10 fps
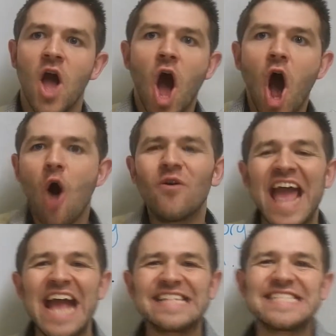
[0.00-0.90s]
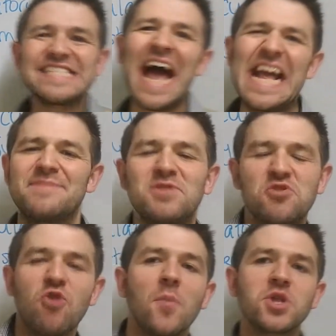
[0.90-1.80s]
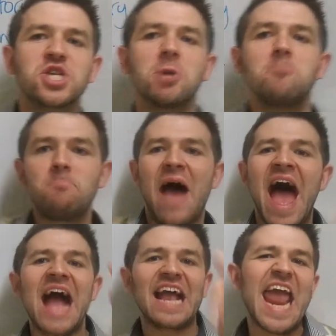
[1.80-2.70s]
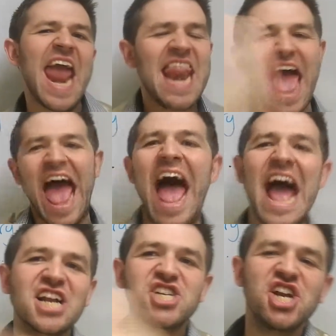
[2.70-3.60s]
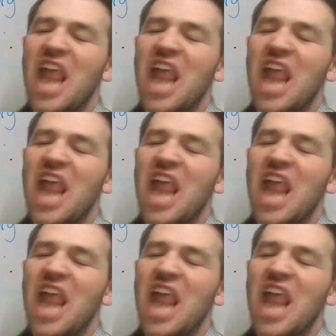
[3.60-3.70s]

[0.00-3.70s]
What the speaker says: Okay, it's Science, Mr. Robertson, back in action.